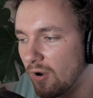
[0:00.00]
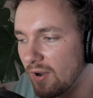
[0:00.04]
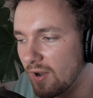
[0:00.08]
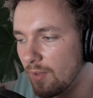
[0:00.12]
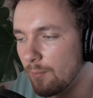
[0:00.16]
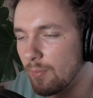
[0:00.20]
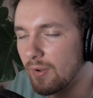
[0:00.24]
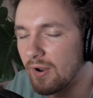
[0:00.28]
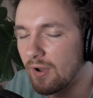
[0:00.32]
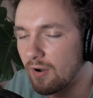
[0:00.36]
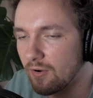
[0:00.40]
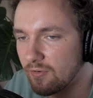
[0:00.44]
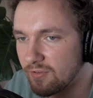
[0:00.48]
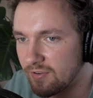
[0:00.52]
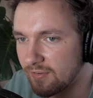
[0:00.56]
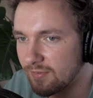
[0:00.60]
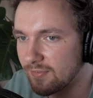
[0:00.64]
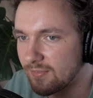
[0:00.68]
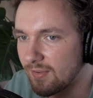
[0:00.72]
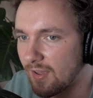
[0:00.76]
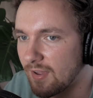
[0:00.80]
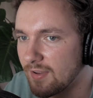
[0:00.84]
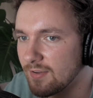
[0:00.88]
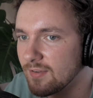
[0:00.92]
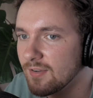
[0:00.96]
it, but I'll just
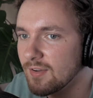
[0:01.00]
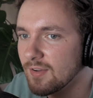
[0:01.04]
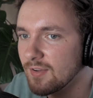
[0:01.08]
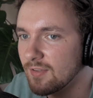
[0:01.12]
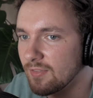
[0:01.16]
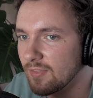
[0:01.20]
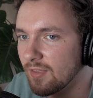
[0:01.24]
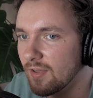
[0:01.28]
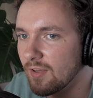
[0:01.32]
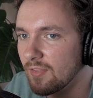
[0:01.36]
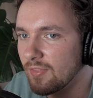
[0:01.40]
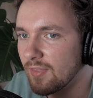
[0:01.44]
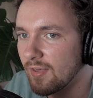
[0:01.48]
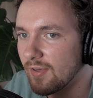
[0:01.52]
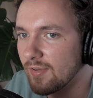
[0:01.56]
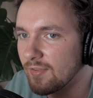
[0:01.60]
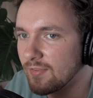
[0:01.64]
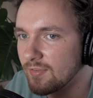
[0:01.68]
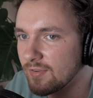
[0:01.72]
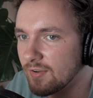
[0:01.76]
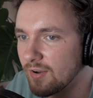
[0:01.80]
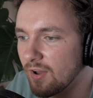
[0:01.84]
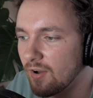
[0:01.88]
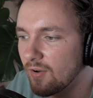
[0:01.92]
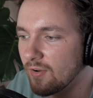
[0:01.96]
say that
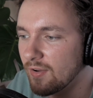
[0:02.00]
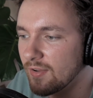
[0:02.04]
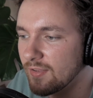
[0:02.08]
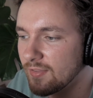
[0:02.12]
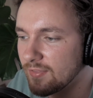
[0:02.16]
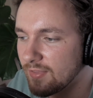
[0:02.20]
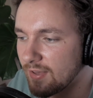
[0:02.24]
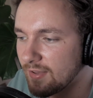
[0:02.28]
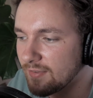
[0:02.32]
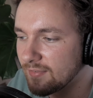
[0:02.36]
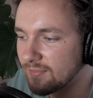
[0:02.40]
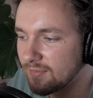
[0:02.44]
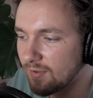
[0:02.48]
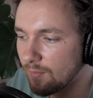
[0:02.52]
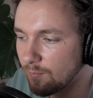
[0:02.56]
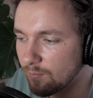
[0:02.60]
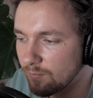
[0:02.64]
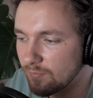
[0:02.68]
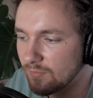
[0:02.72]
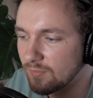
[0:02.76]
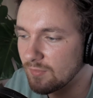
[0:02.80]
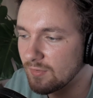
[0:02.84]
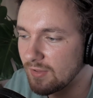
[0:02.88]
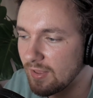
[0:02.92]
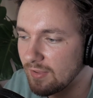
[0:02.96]
you know, there's
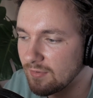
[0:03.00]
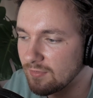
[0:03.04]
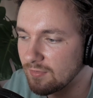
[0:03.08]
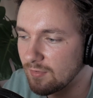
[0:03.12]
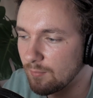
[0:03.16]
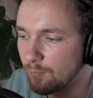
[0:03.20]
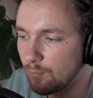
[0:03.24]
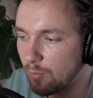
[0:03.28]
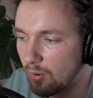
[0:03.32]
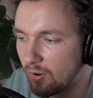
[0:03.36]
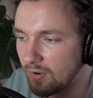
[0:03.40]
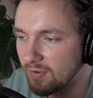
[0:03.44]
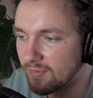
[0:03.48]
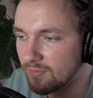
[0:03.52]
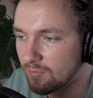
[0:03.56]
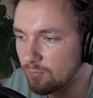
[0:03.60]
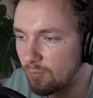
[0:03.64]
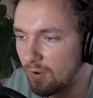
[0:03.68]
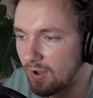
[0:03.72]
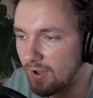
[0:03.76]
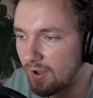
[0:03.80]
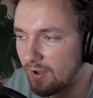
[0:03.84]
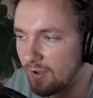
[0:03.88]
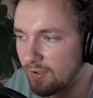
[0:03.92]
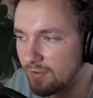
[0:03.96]
some points
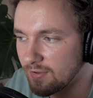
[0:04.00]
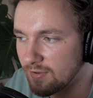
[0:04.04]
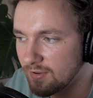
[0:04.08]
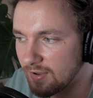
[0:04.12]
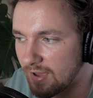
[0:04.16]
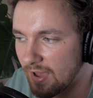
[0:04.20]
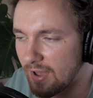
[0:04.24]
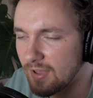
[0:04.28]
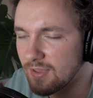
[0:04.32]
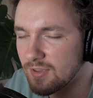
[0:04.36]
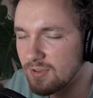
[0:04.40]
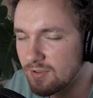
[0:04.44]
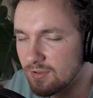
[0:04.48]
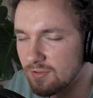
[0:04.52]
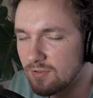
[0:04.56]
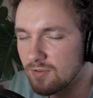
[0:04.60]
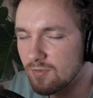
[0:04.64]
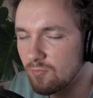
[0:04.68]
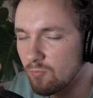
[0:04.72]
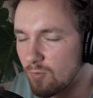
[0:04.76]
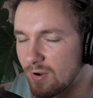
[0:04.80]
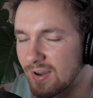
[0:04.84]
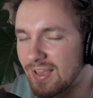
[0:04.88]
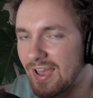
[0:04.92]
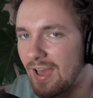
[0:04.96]
where you
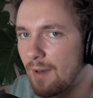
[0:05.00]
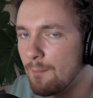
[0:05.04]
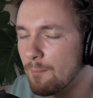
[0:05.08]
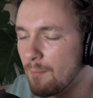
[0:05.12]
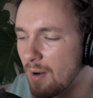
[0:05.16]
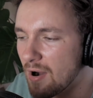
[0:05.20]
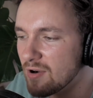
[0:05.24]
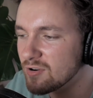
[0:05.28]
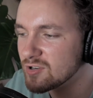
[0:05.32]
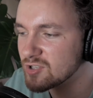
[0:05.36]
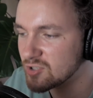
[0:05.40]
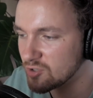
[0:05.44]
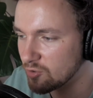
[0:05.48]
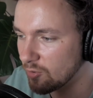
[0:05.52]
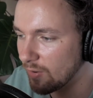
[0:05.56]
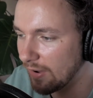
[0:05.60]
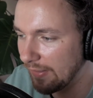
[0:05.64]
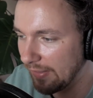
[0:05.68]
really get emotional at